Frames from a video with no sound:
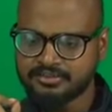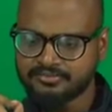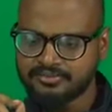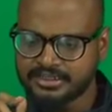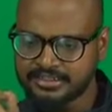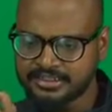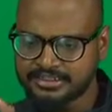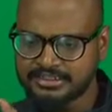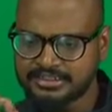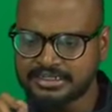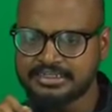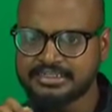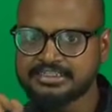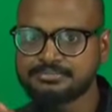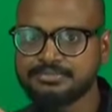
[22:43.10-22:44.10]
where the
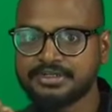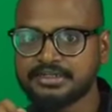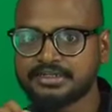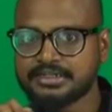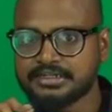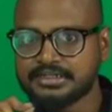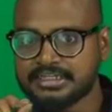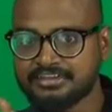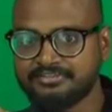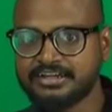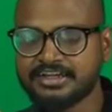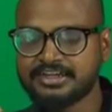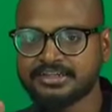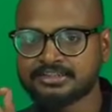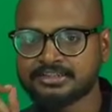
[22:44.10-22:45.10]
trend is be-
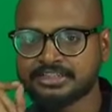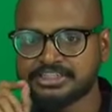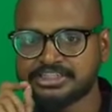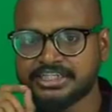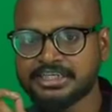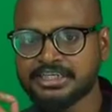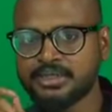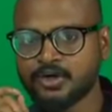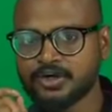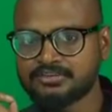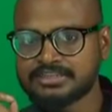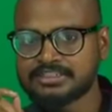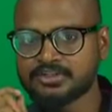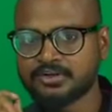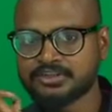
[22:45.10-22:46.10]
deviating. JEE
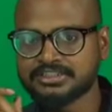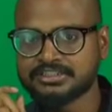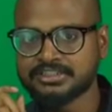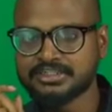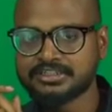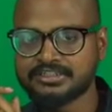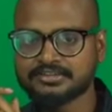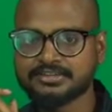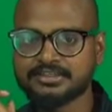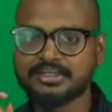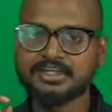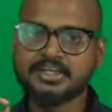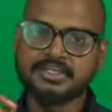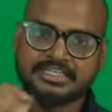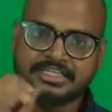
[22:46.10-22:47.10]
always concentrate
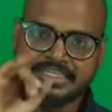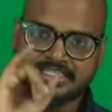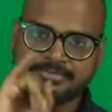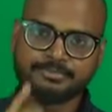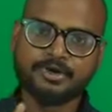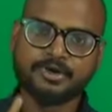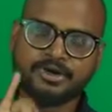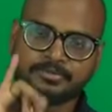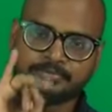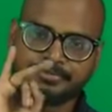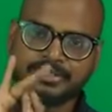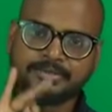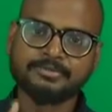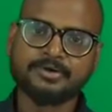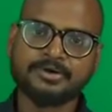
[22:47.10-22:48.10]
S block,
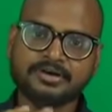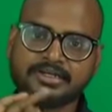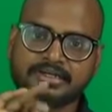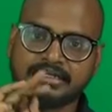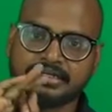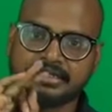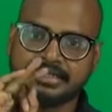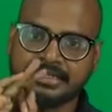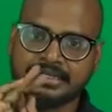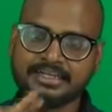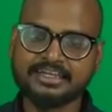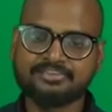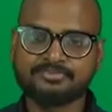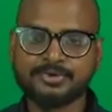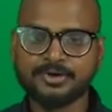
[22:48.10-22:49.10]
P block, D and
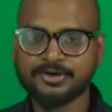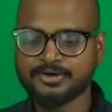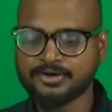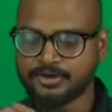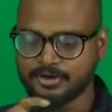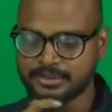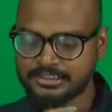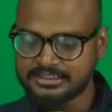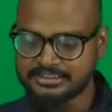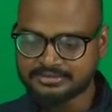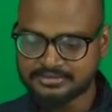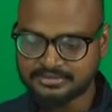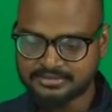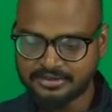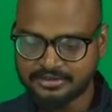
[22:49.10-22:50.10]
F block, all
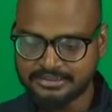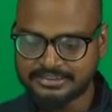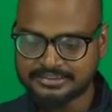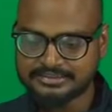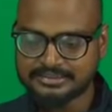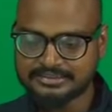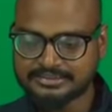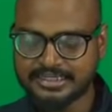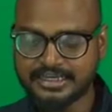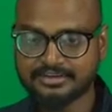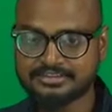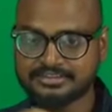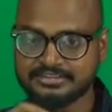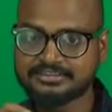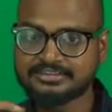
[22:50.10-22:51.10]
these all these things How
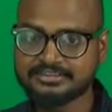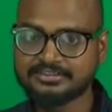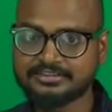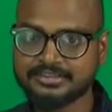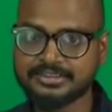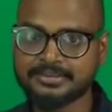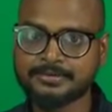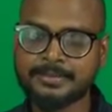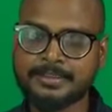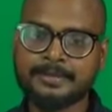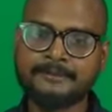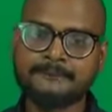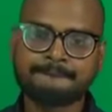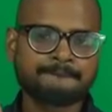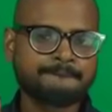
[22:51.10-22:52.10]
these things. Okay,
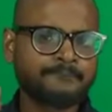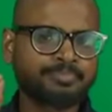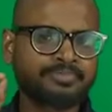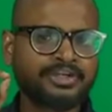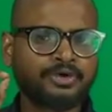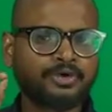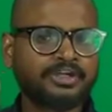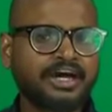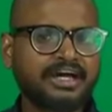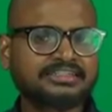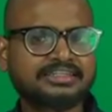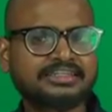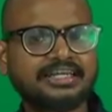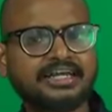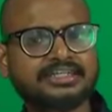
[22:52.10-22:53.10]
they don't ask
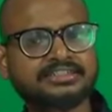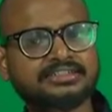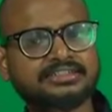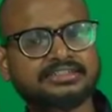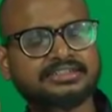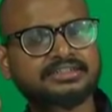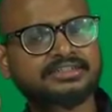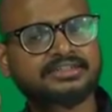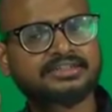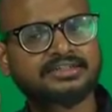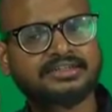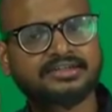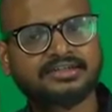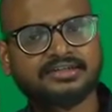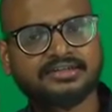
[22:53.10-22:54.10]
reactions
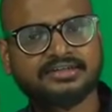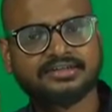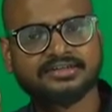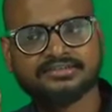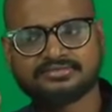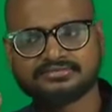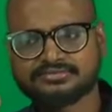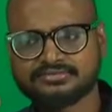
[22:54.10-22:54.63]
uh,